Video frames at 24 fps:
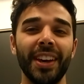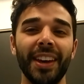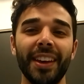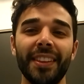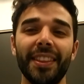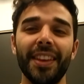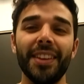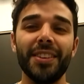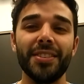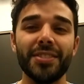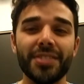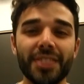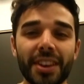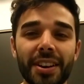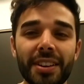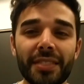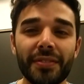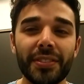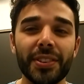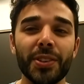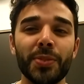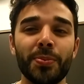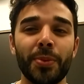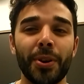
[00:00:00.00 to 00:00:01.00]
that none of
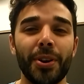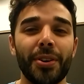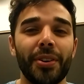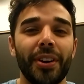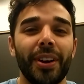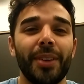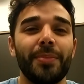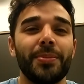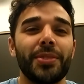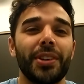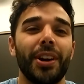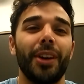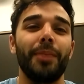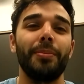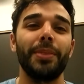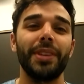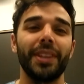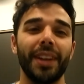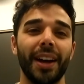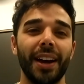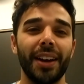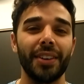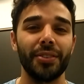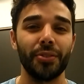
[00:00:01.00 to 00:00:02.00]
these programs are
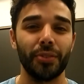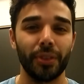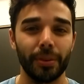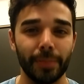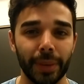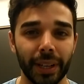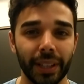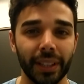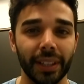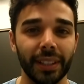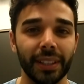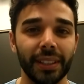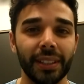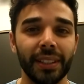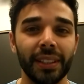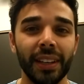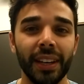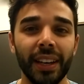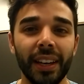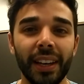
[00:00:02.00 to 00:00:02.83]
beyond your ability.